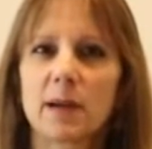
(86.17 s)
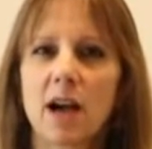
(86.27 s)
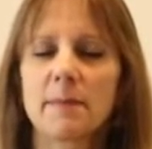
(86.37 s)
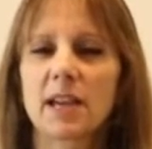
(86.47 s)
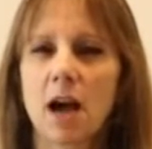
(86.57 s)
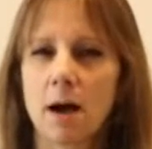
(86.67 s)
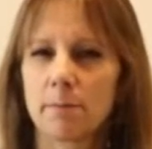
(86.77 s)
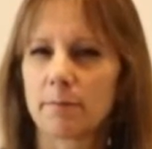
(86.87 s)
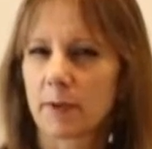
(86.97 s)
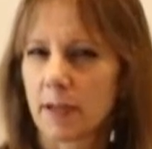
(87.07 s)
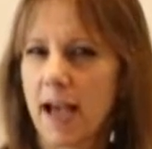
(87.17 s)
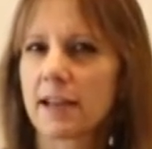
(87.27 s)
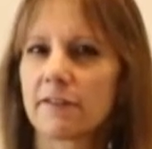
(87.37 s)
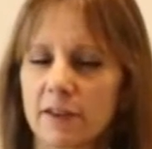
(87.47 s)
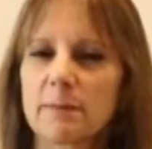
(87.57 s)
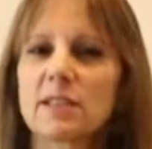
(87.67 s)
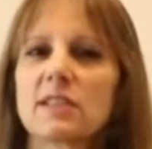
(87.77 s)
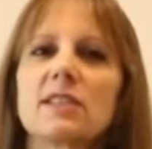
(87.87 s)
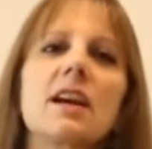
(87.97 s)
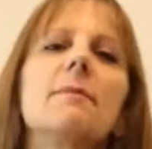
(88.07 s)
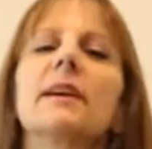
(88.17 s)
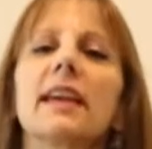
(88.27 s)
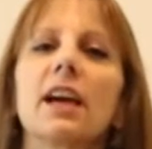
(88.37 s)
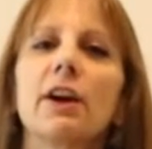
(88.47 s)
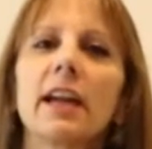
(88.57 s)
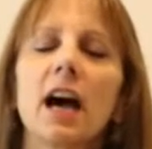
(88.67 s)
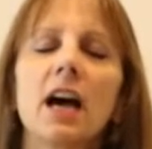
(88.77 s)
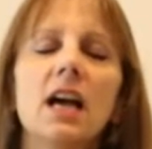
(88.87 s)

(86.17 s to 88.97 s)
but coming up kind of from his stomach area.